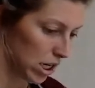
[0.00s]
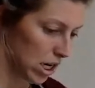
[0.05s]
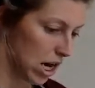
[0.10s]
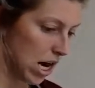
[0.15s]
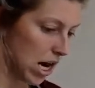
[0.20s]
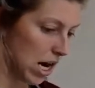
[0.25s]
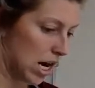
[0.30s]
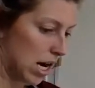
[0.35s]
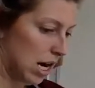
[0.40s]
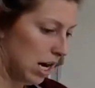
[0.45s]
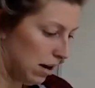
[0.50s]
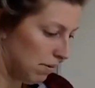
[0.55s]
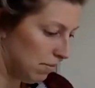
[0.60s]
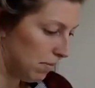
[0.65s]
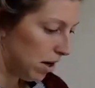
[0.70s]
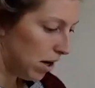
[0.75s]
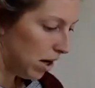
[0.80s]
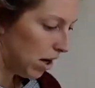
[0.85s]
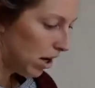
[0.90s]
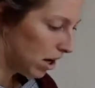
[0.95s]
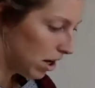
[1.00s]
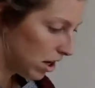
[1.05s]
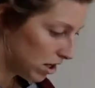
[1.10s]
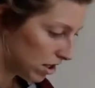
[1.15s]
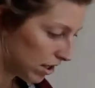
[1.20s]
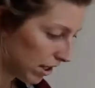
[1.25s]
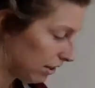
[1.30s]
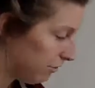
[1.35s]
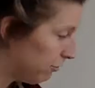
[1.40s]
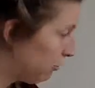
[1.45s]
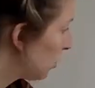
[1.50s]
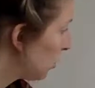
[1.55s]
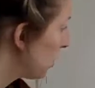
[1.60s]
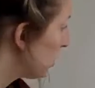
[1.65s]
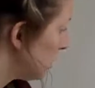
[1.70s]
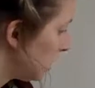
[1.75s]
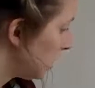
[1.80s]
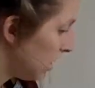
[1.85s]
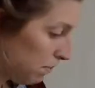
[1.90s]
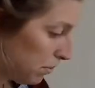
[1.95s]
like for
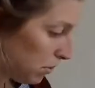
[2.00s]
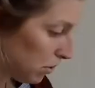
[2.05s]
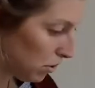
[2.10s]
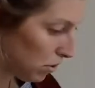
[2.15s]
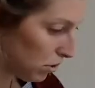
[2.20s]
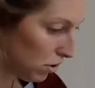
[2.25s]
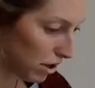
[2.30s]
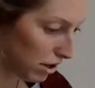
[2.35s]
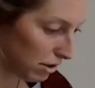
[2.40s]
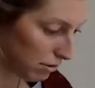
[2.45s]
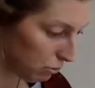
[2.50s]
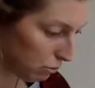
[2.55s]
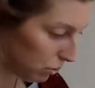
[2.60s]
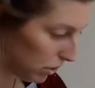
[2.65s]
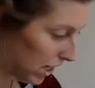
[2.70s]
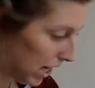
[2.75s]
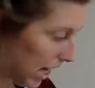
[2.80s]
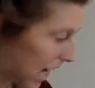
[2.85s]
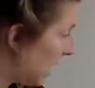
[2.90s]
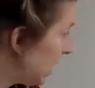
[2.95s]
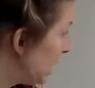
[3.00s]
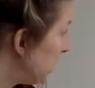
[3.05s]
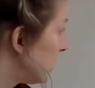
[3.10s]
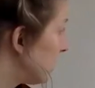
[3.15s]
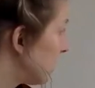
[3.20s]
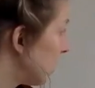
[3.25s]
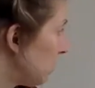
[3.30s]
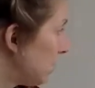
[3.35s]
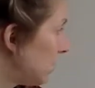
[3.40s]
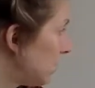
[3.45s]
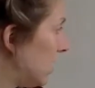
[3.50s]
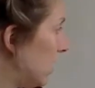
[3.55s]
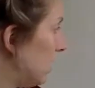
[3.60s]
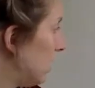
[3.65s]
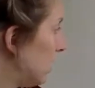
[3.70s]
example, if we had something